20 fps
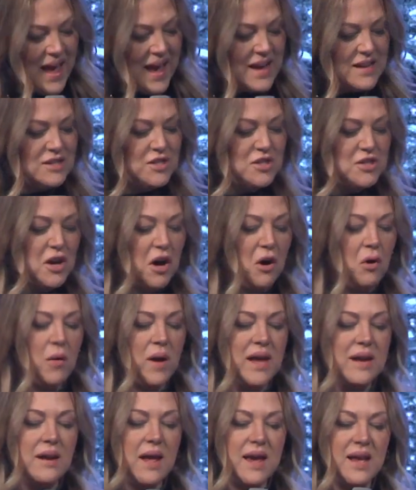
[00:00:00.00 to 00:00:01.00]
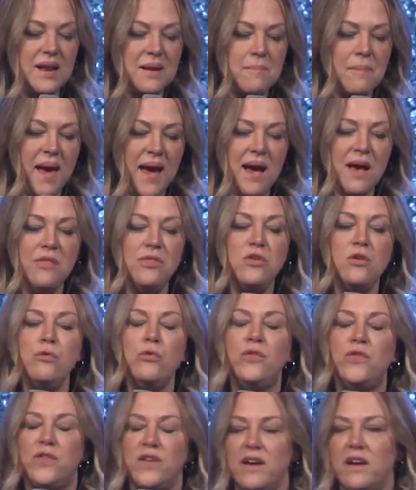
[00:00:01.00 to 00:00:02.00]
And so in Matthew
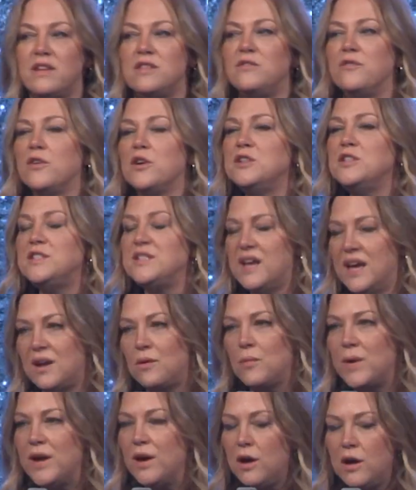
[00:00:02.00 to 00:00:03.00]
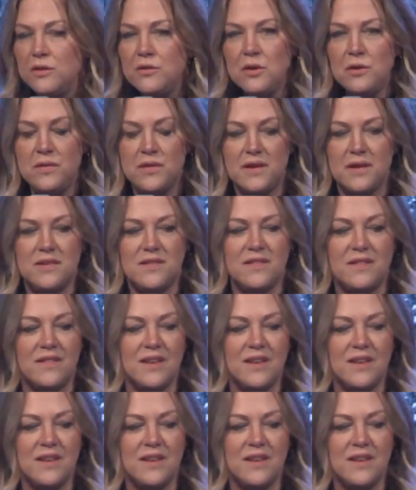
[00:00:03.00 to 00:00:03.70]
6, verse 10, we all know this.